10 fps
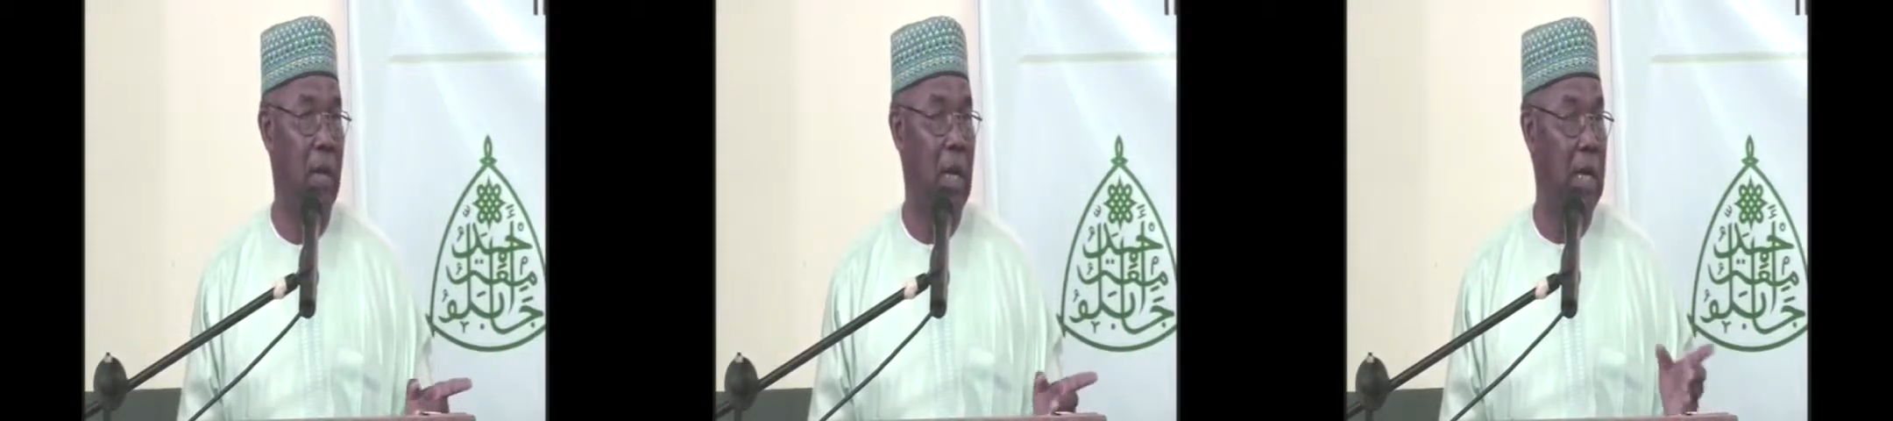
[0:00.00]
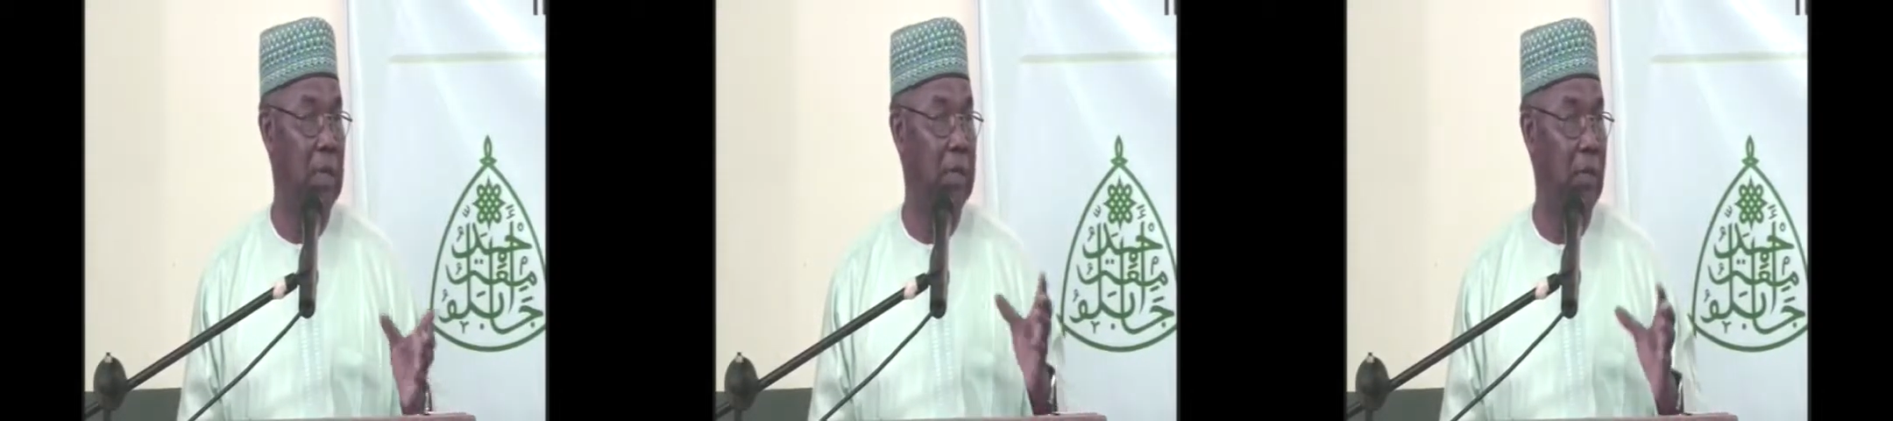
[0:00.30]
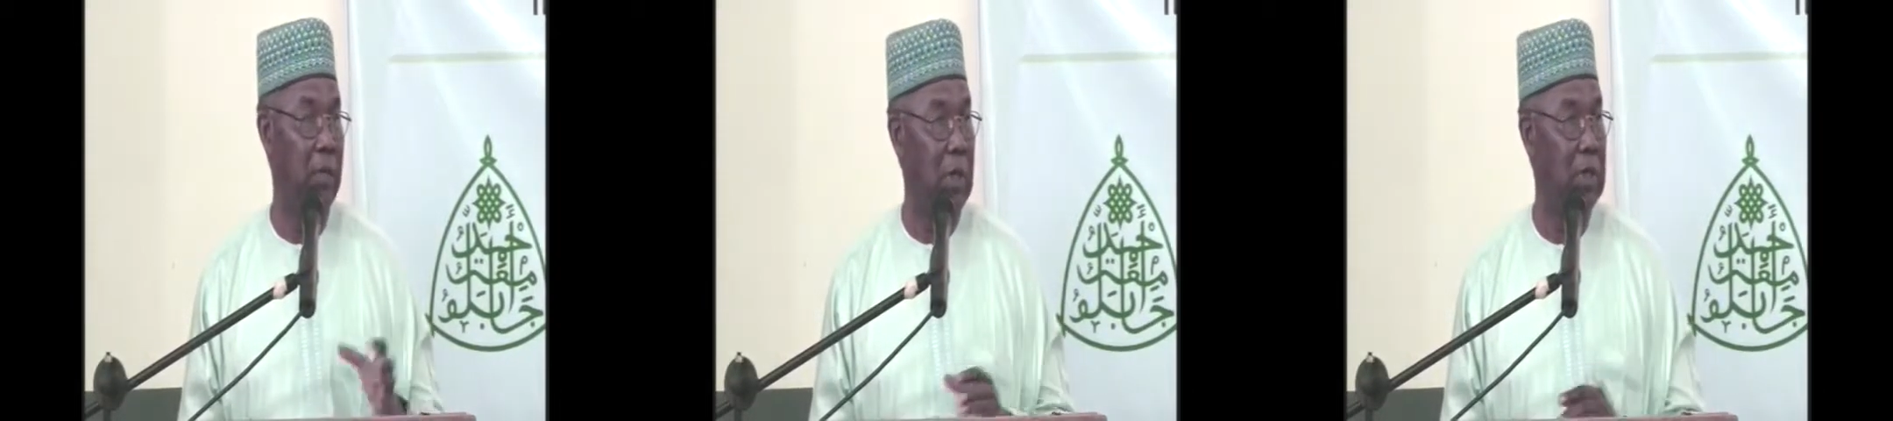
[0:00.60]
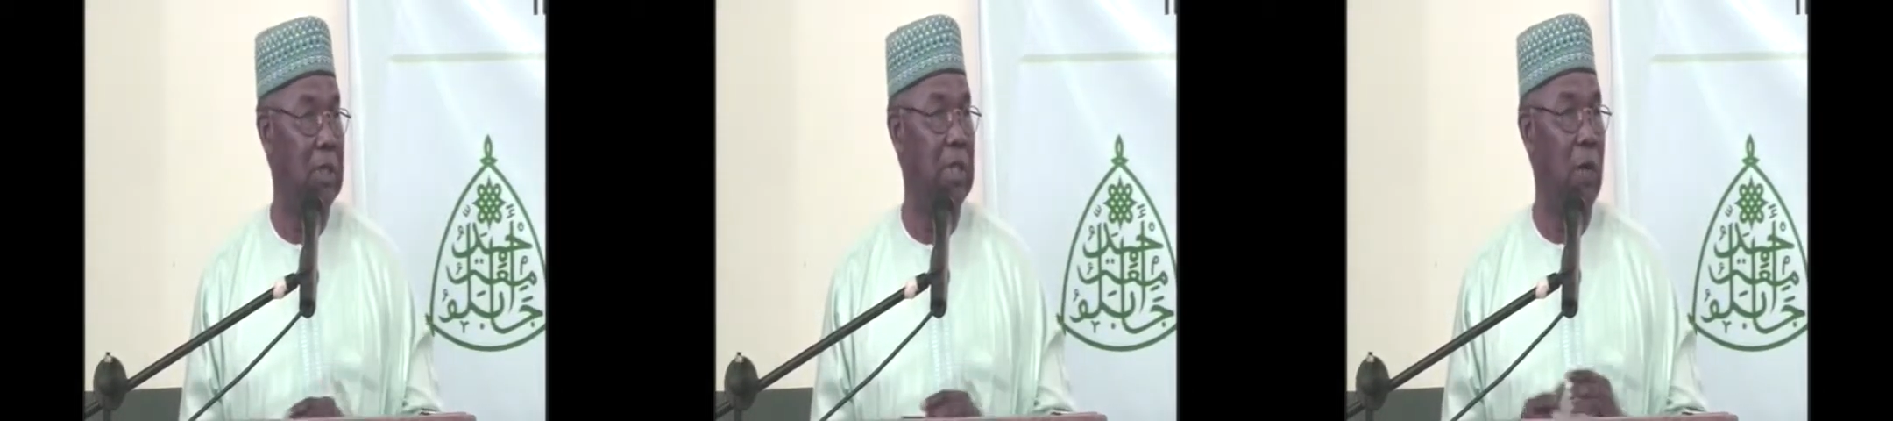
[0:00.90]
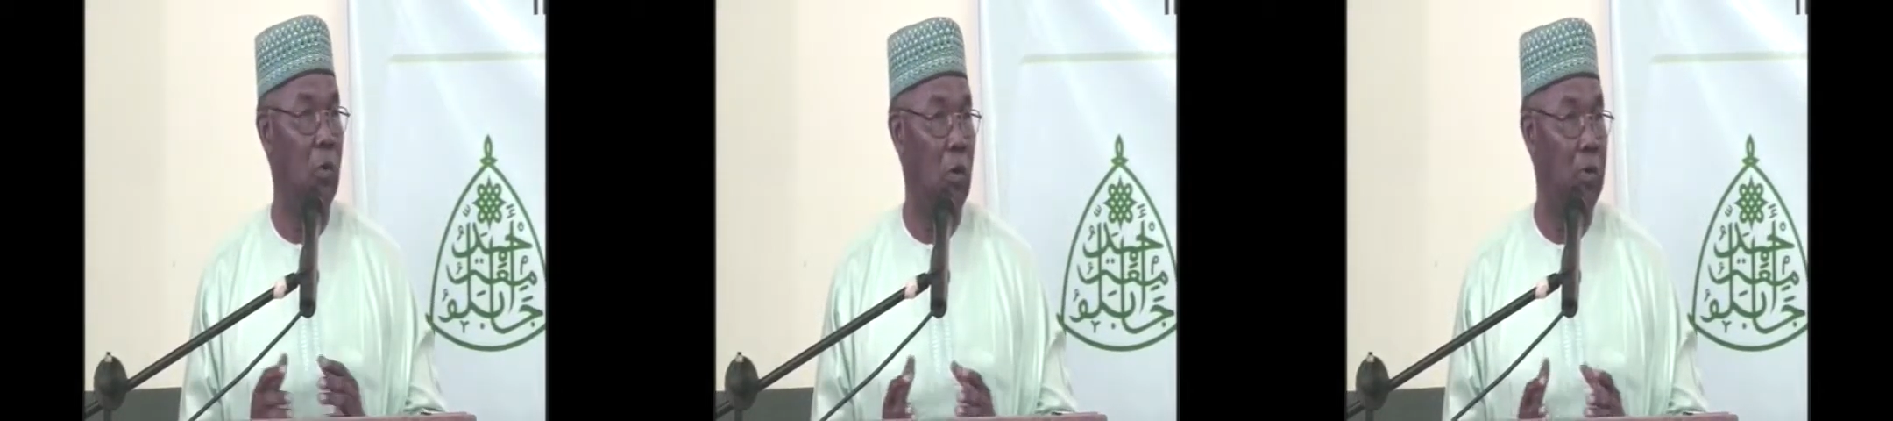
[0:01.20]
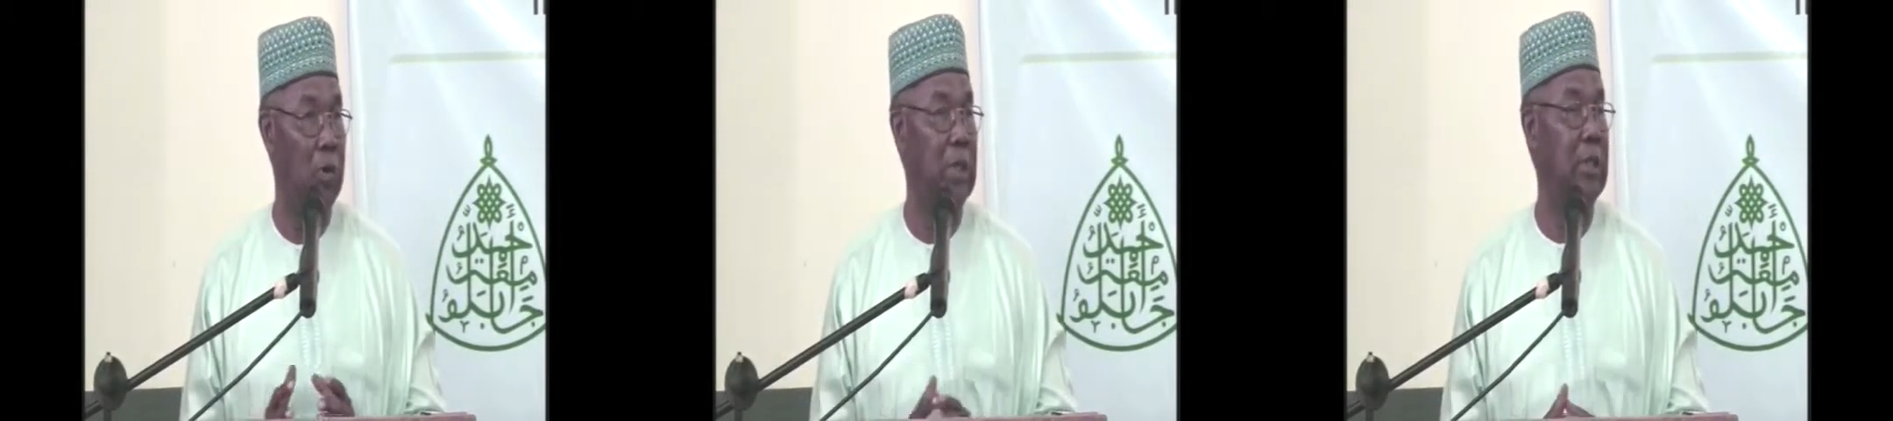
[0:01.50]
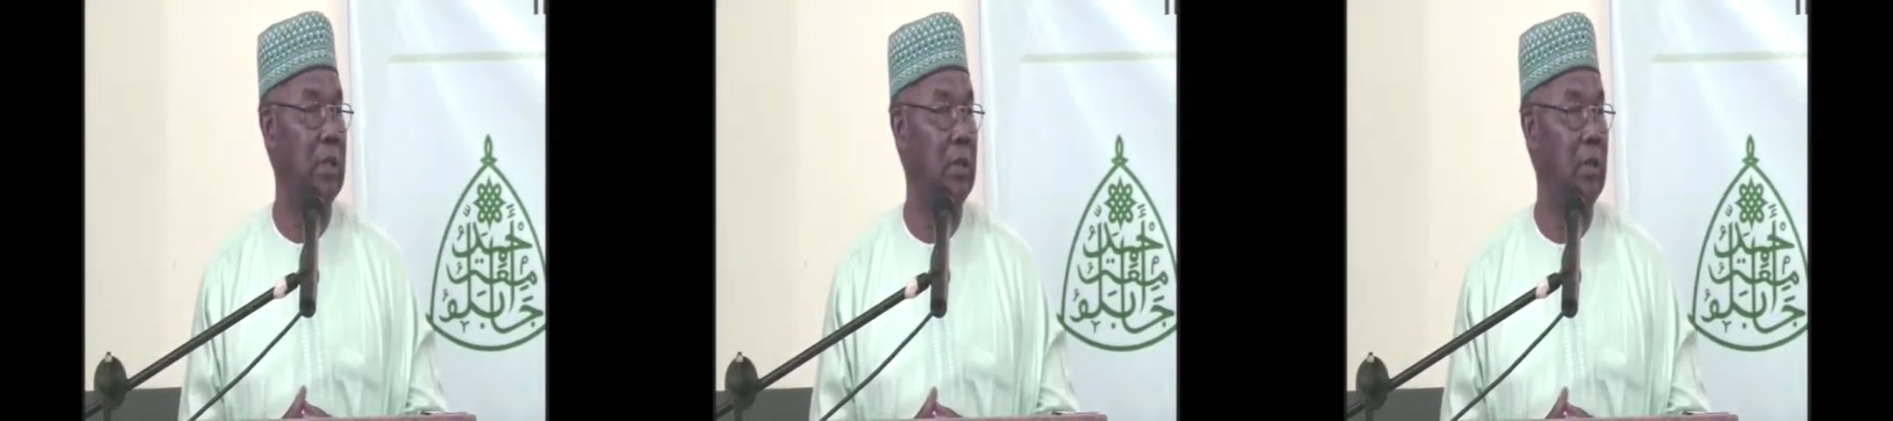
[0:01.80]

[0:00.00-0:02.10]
And some countries are collaborating